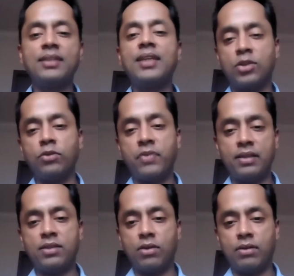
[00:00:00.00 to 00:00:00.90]
just two
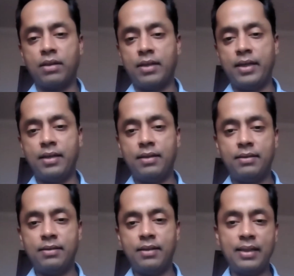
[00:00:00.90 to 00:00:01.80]
friends talking, right?
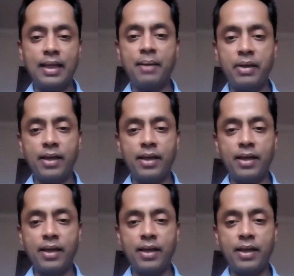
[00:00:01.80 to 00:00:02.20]
Let that be